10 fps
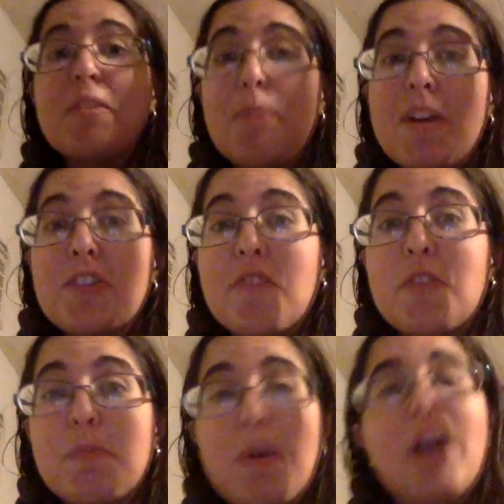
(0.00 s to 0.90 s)
pages of this
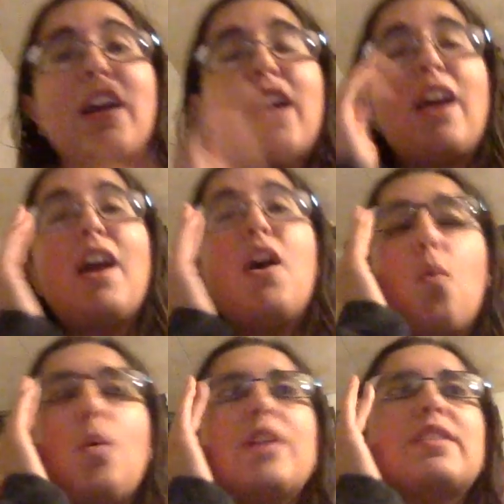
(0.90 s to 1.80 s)
book
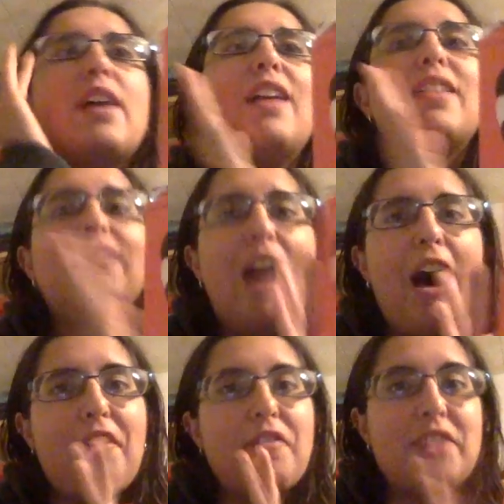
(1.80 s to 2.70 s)
was a lot
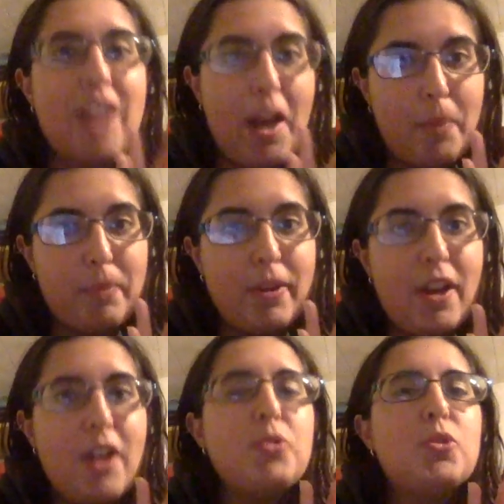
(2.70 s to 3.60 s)
of setup.
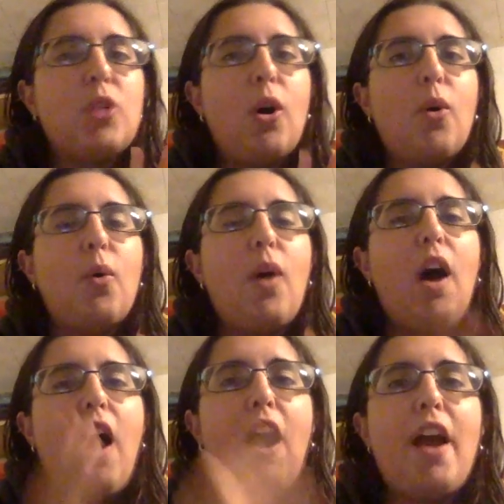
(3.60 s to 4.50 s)
So
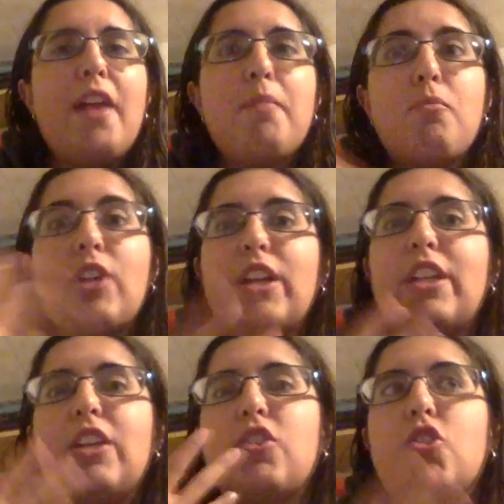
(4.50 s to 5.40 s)
I'm
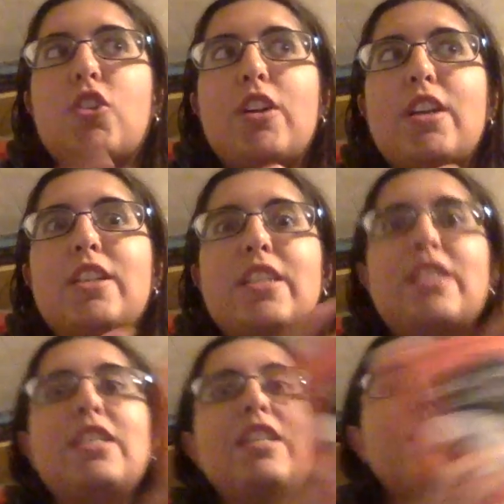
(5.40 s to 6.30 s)
really intrigued to
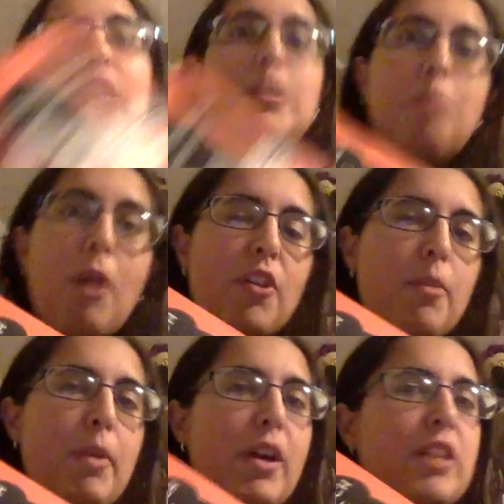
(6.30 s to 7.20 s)
see this part of the
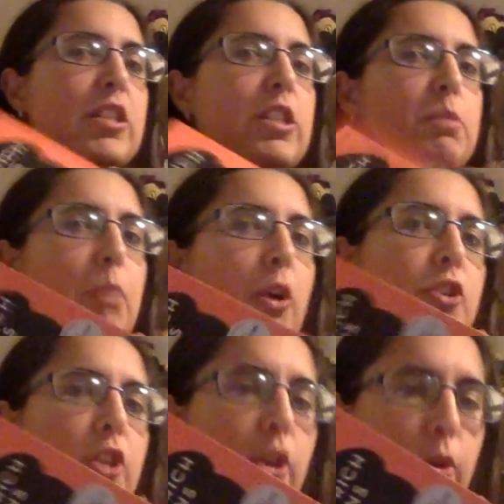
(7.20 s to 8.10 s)
book because this is part
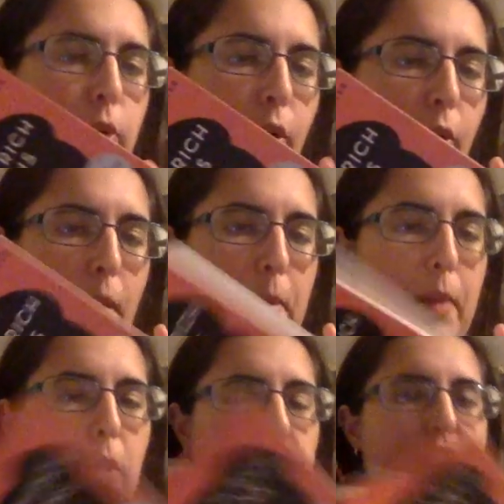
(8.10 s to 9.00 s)
2. I don't know how many
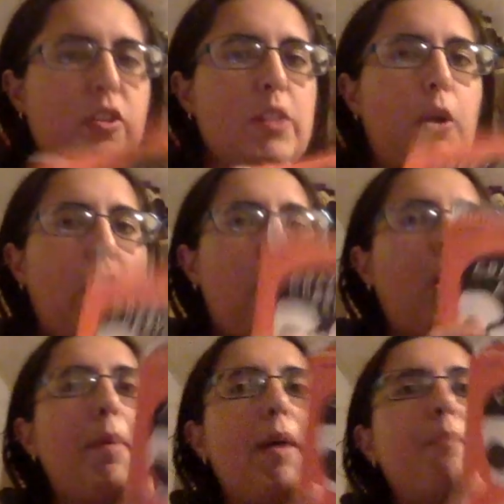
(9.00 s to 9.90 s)
parts of this book are,
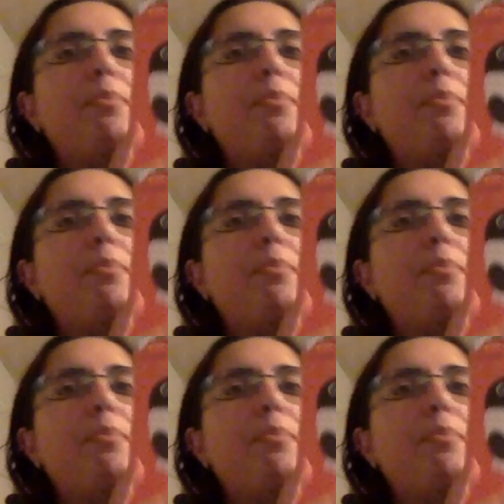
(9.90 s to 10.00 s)
but